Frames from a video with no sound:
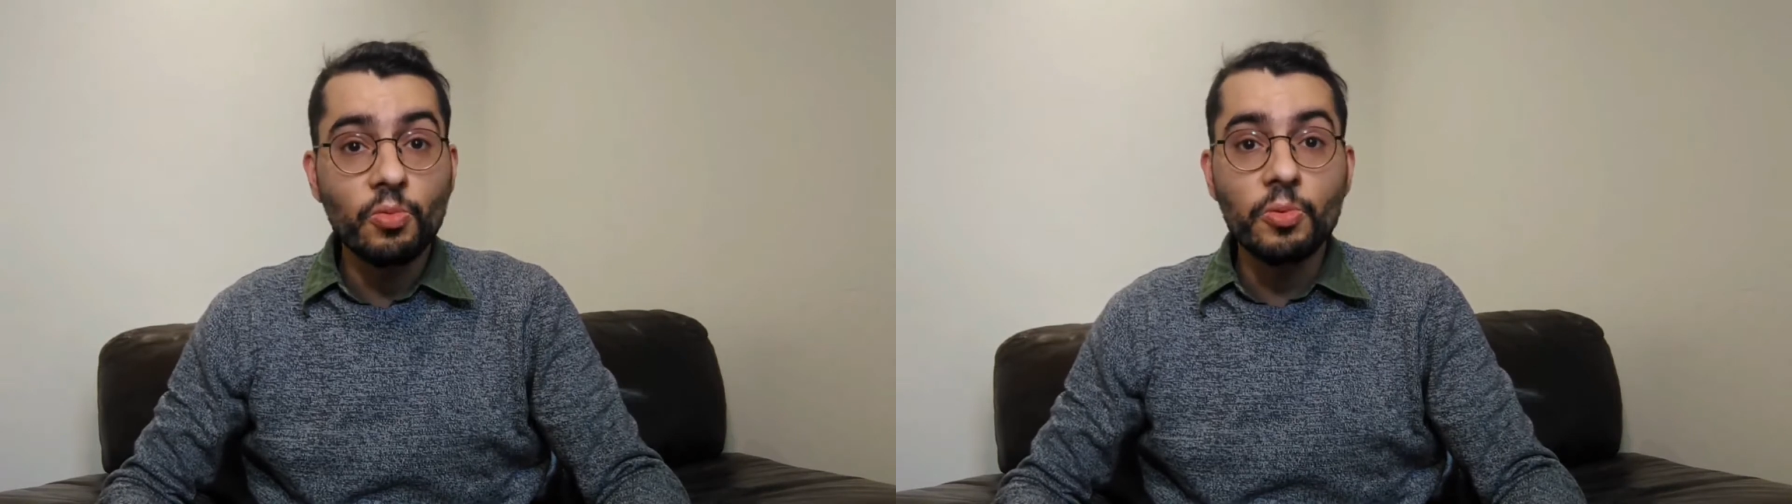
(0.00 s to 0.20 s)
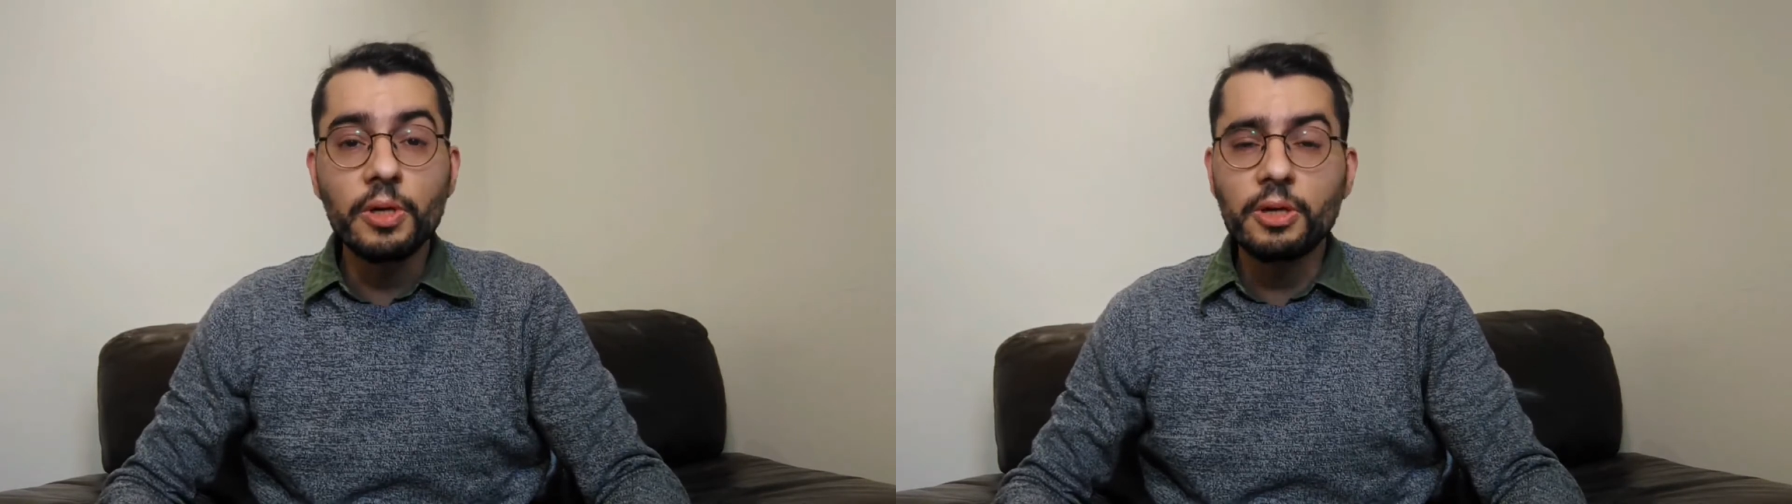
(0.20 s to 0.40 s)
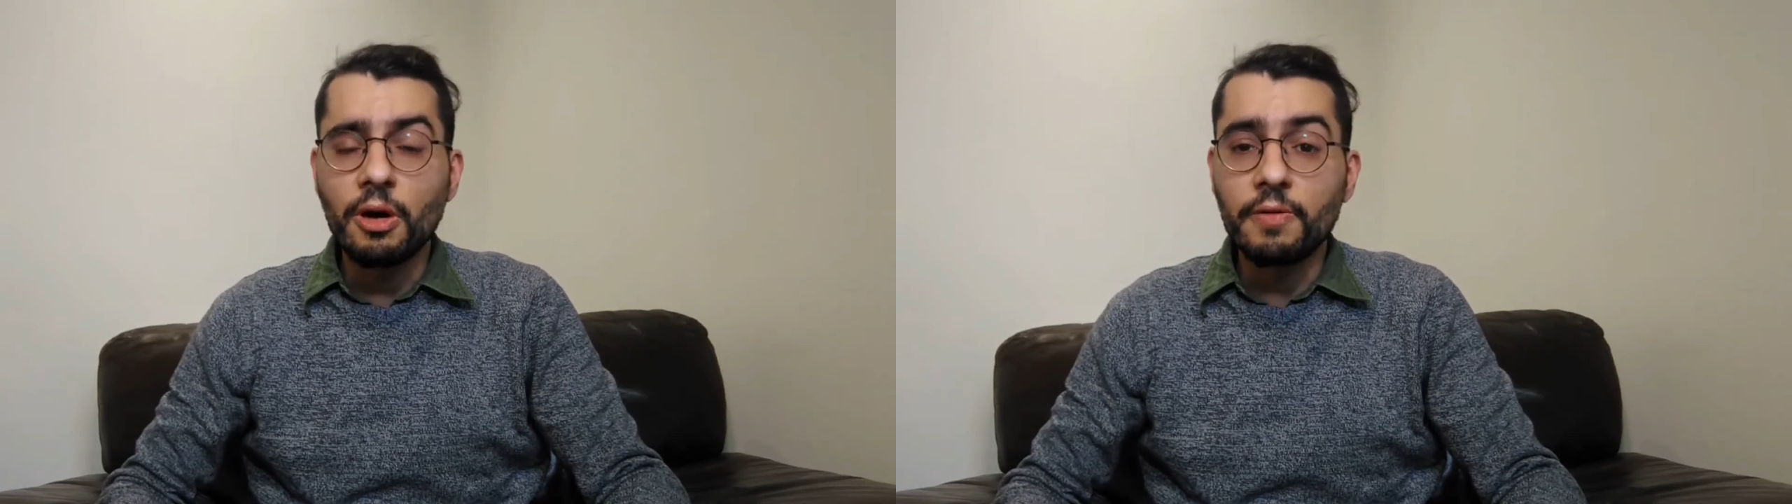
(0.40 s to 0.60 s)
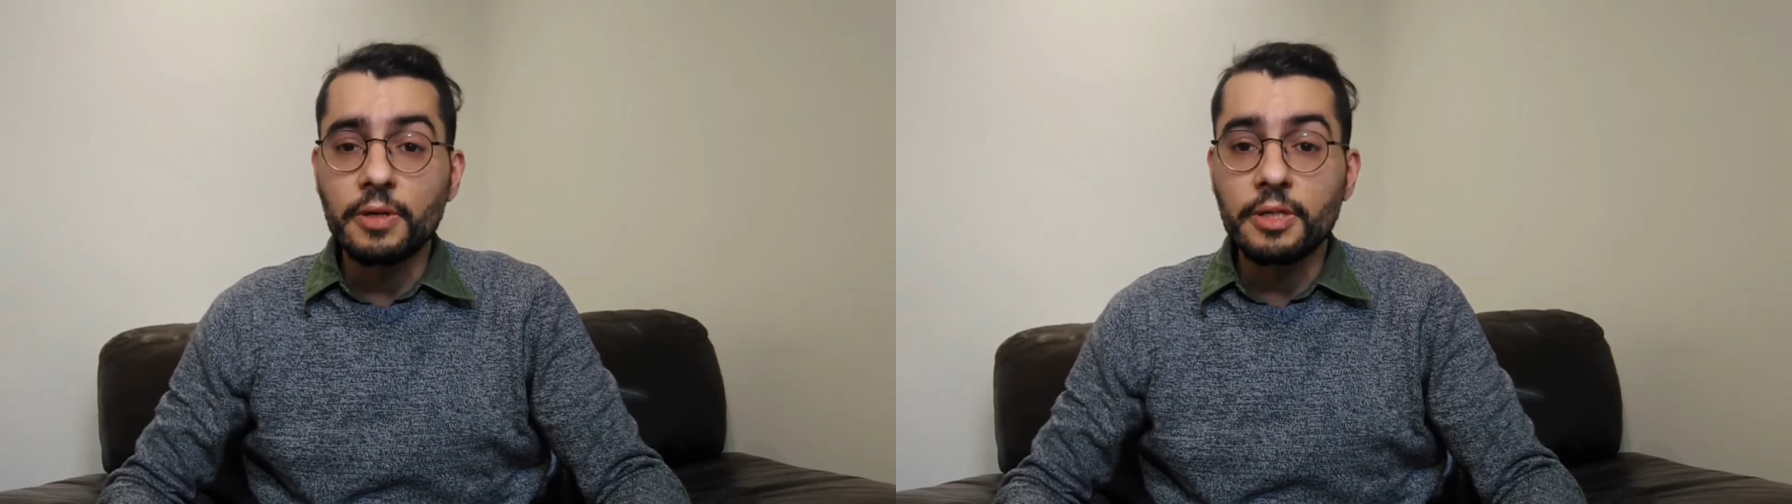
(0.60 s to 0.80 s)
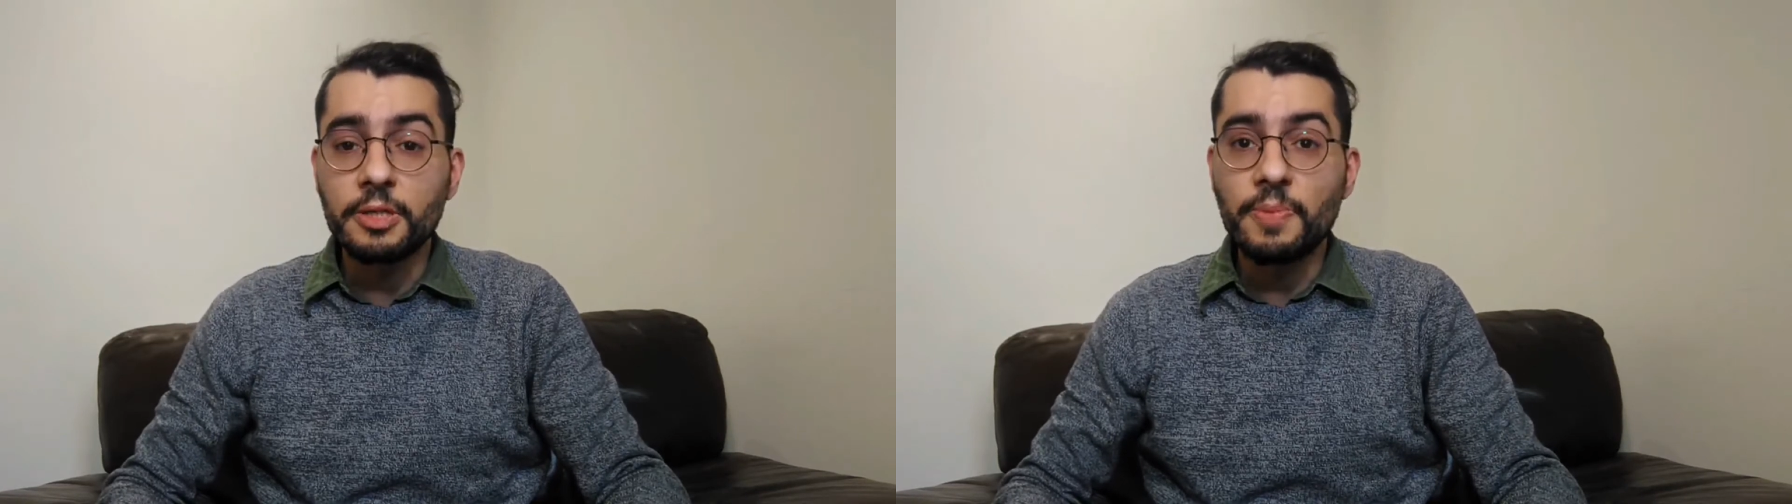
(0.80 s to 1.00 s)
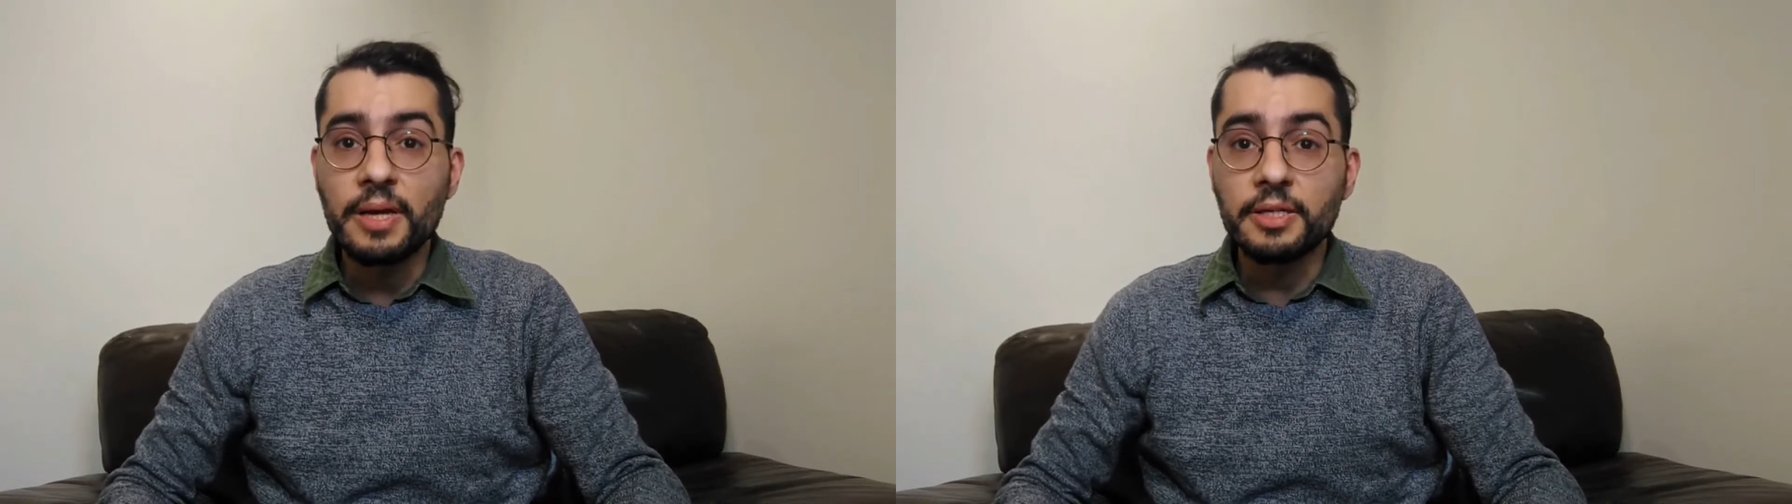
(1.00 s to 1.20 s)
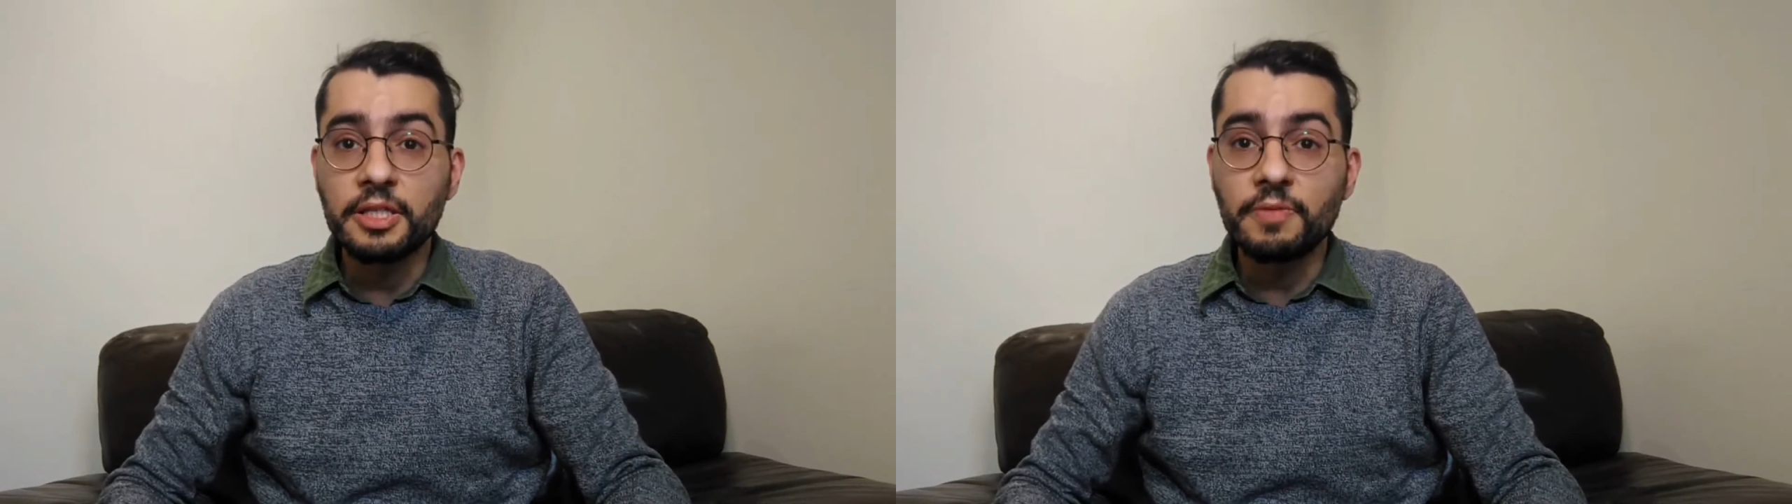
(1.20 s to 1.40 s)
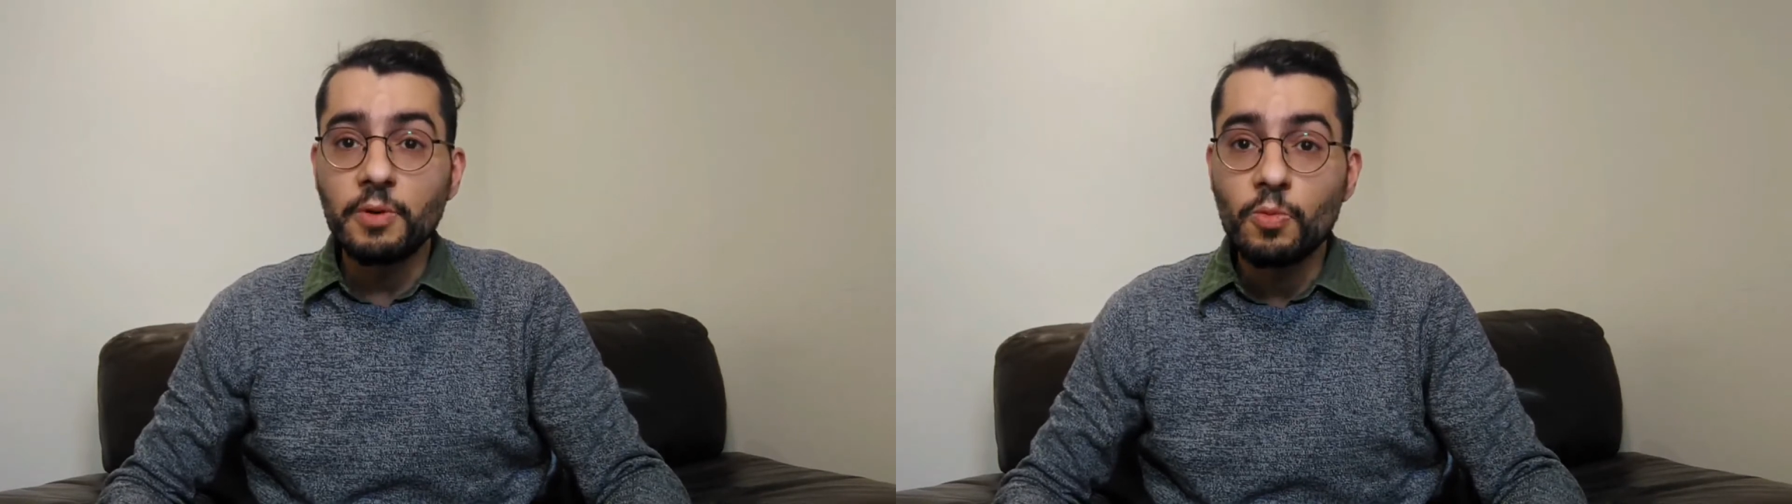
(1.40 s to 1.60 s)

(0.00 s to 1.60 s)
we will cover the Spanish Civil